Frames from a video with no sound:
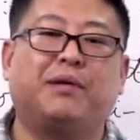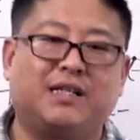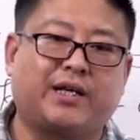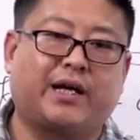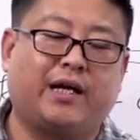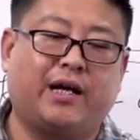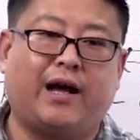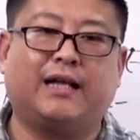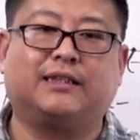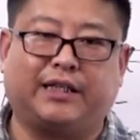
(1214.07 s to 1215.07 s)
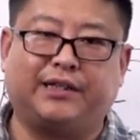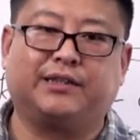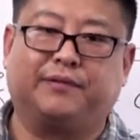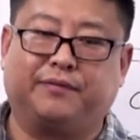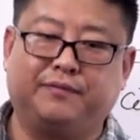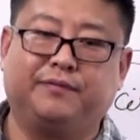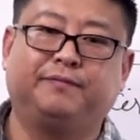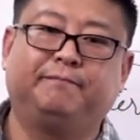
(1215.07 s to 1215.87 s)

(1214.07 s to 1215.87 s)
please take care and stay safe.